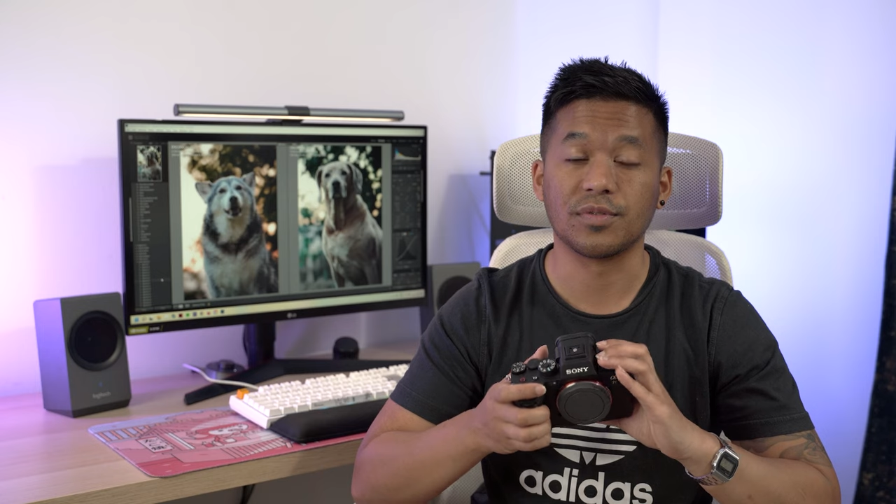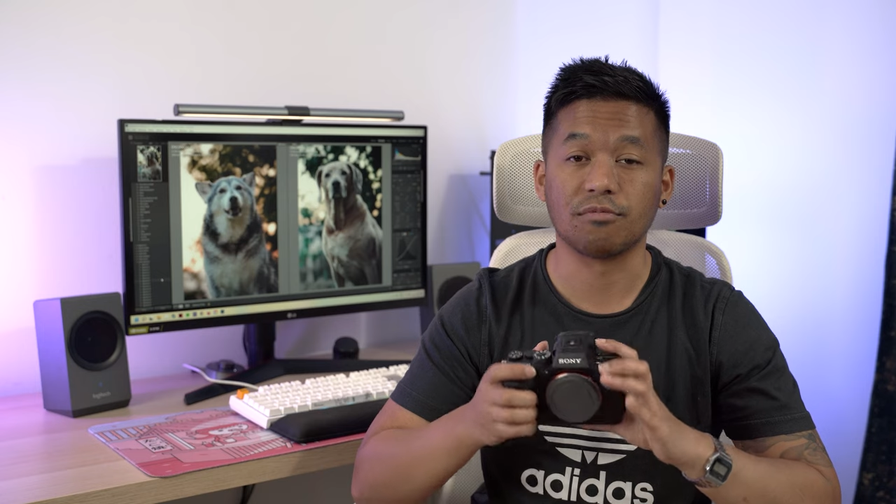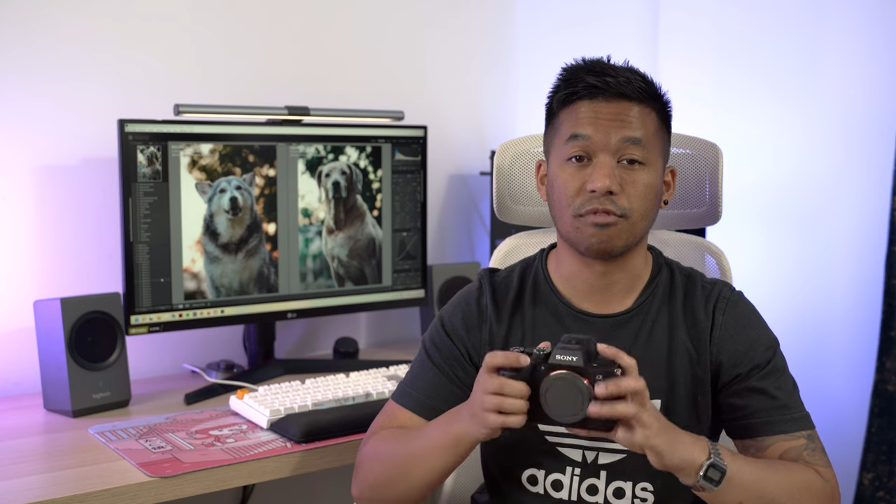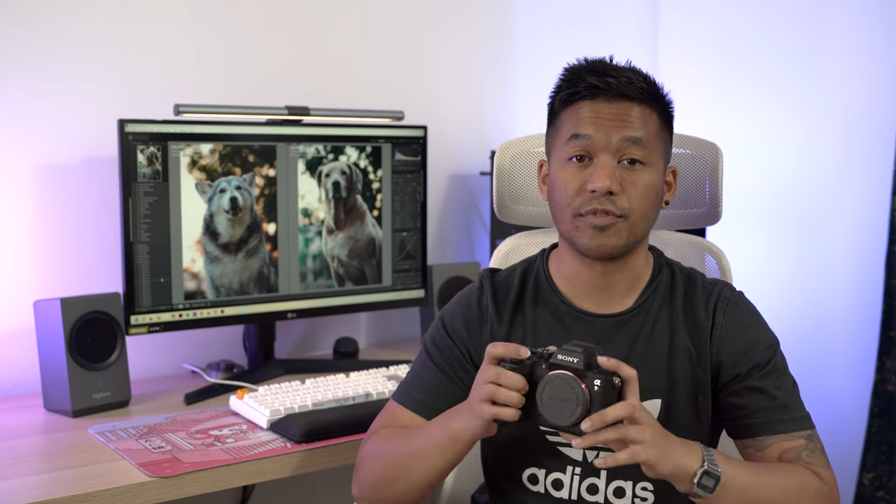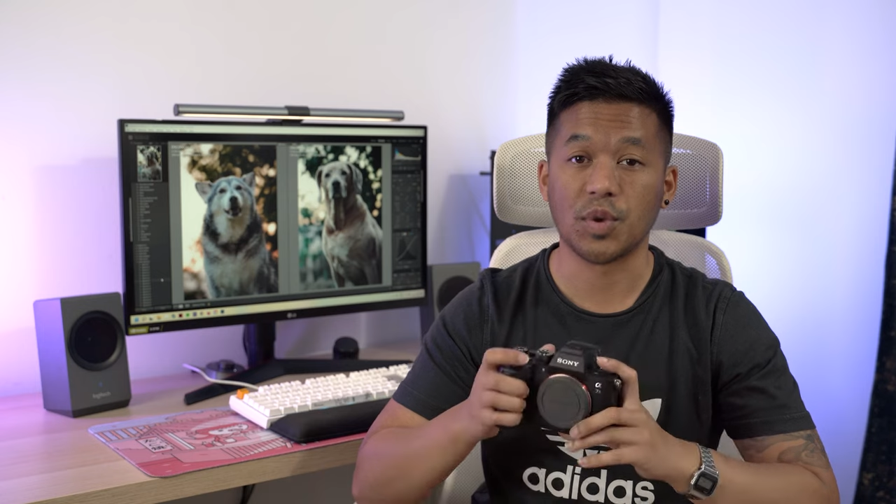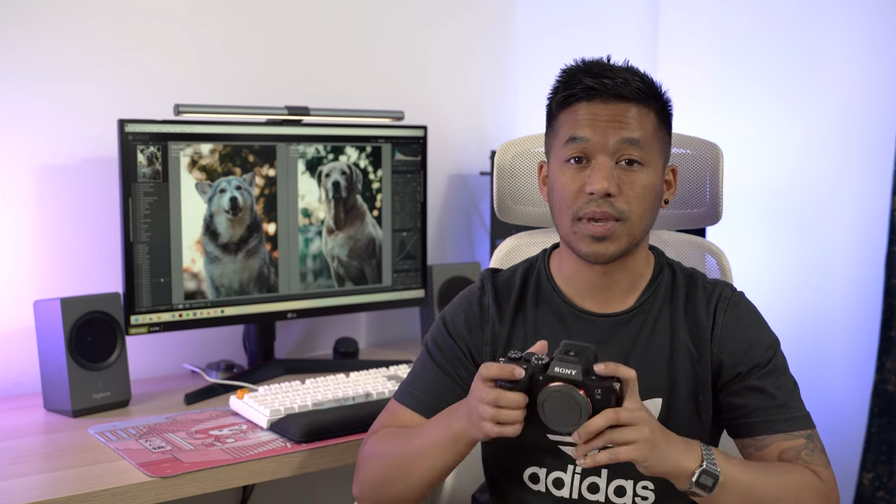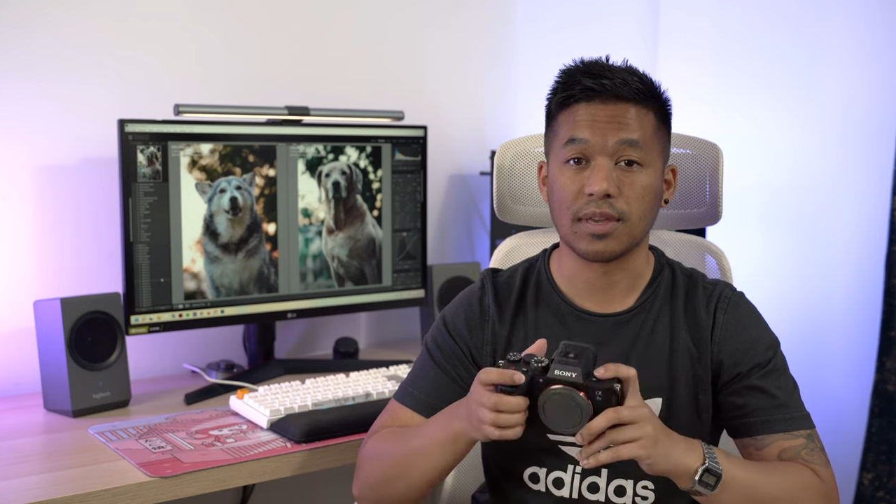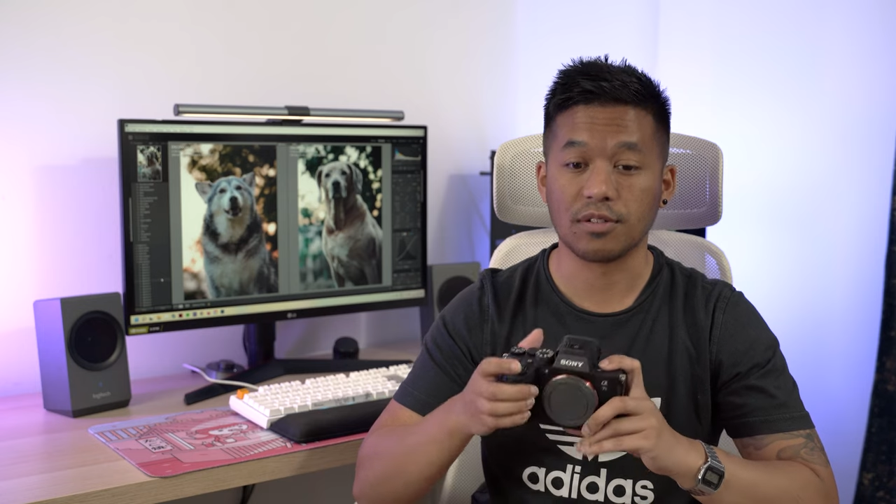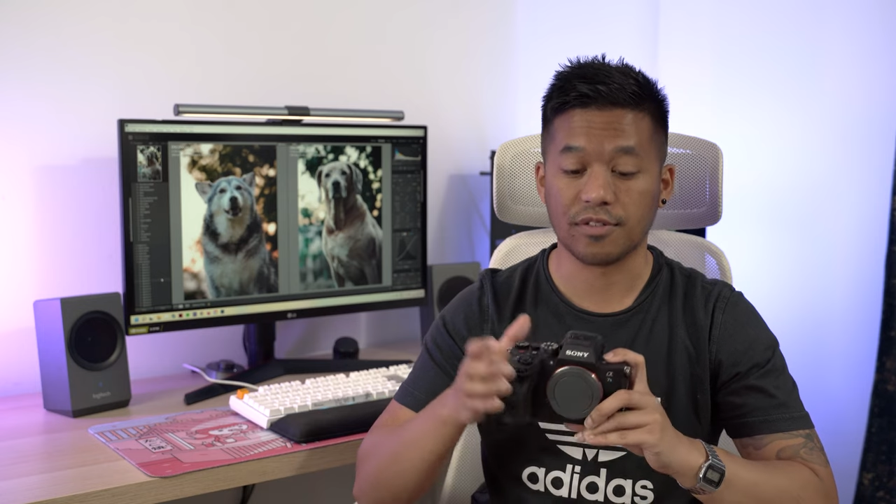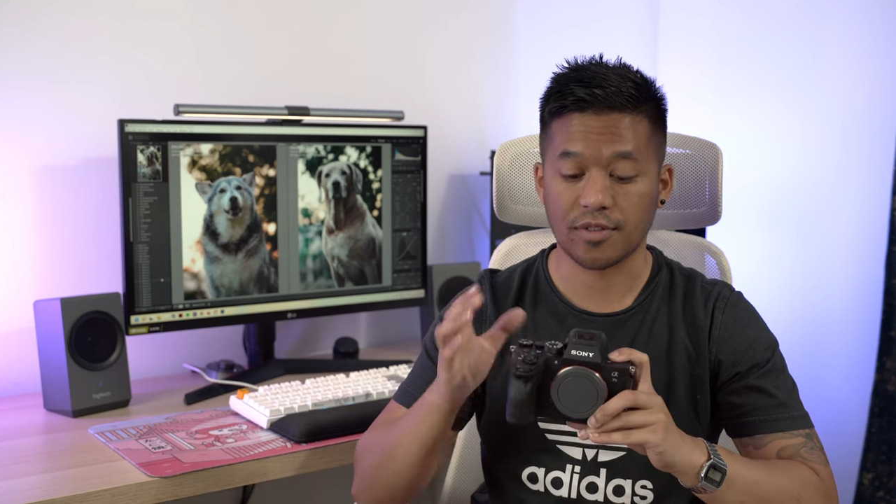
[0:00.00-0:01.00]
for
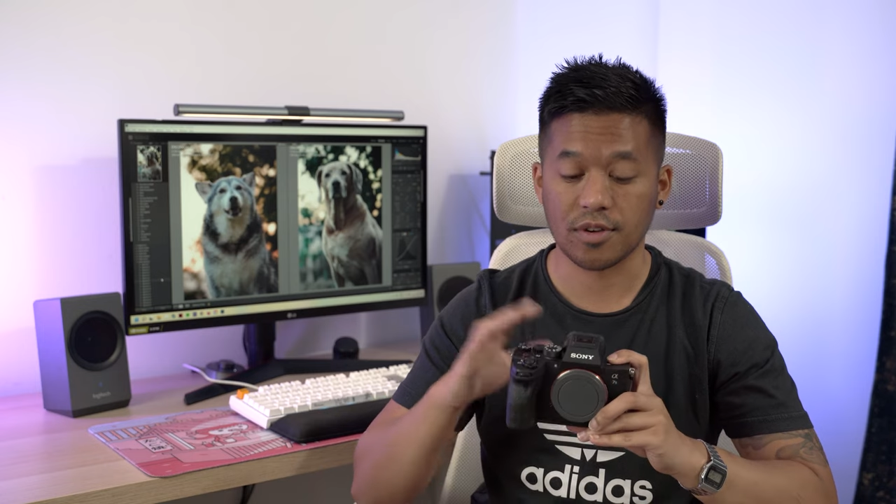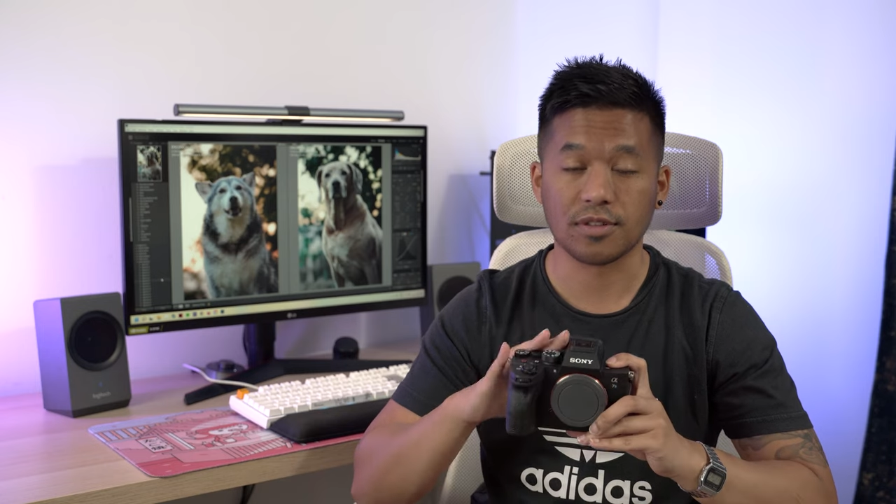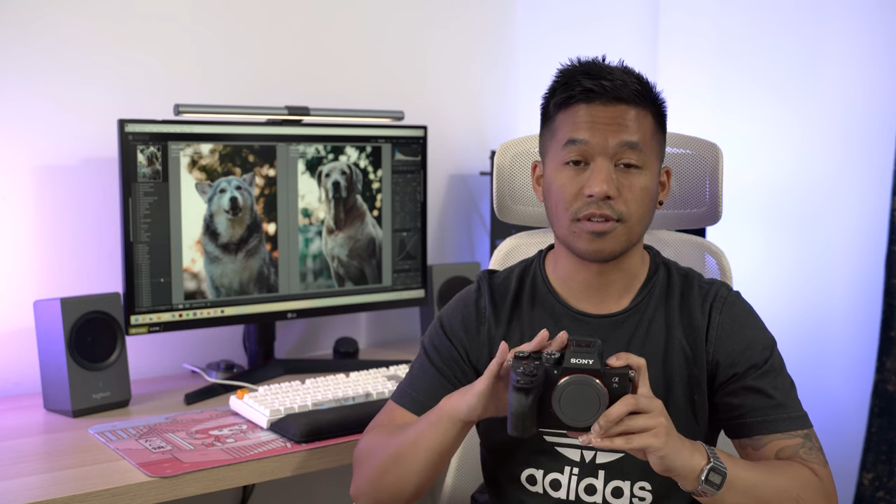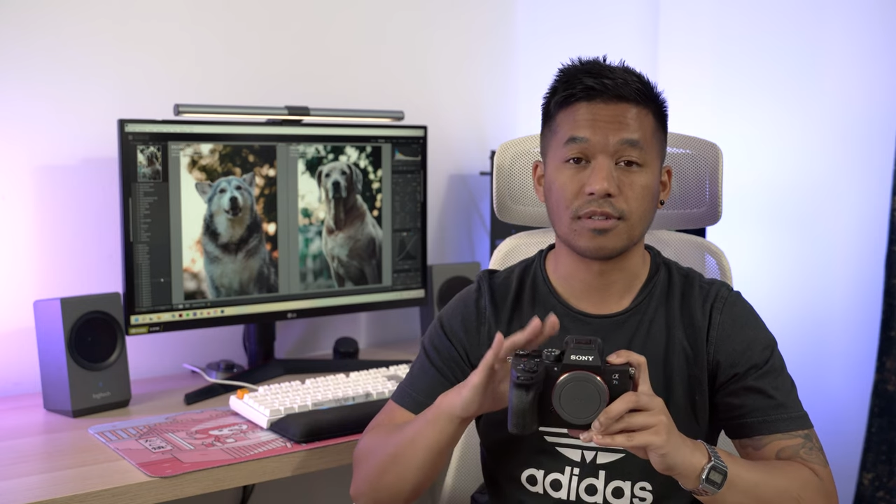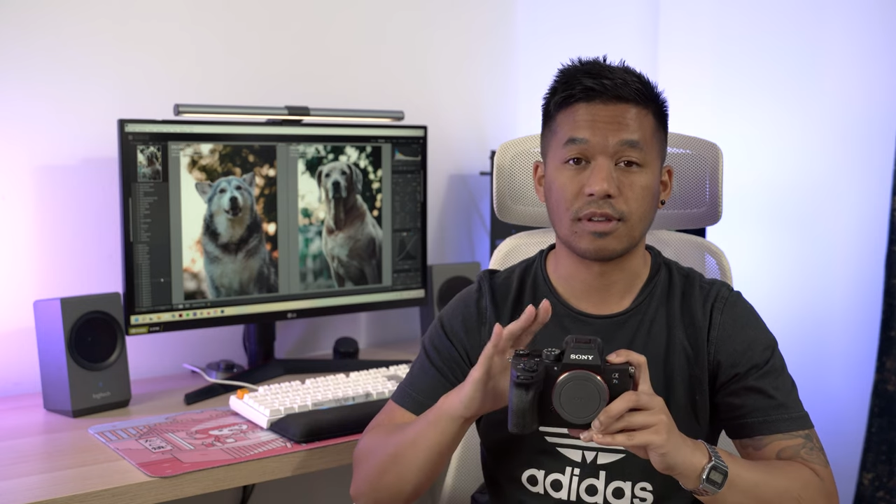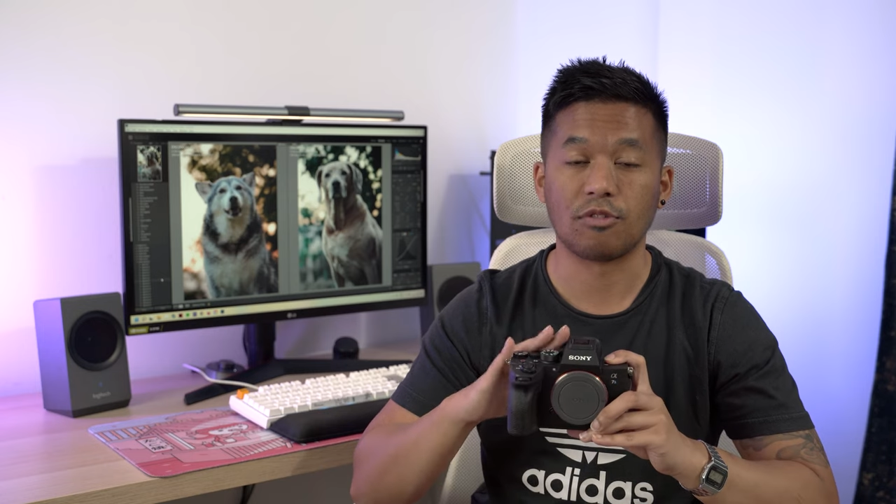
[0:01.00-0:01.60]
reviewing your photos